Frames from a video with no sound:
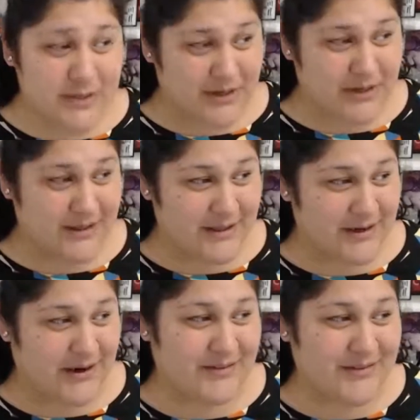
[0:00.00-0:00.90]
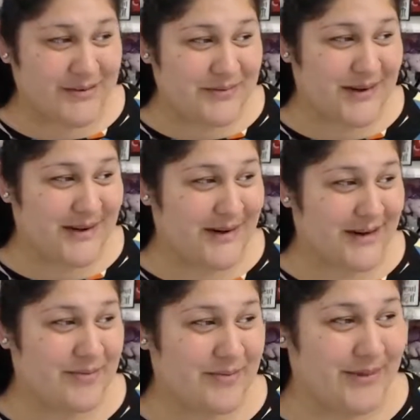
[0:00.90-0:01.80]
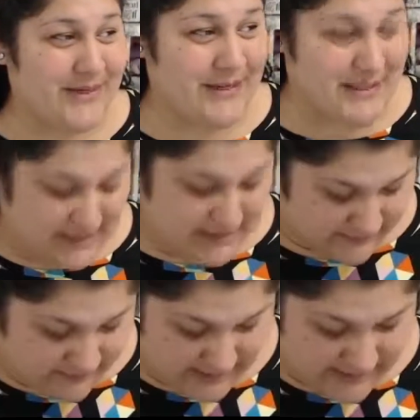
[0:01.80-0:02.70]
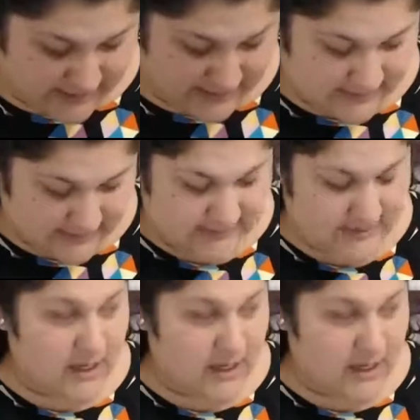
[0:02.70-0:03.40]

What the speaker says: sorry that you're having to wait a couple minutes just for me to get this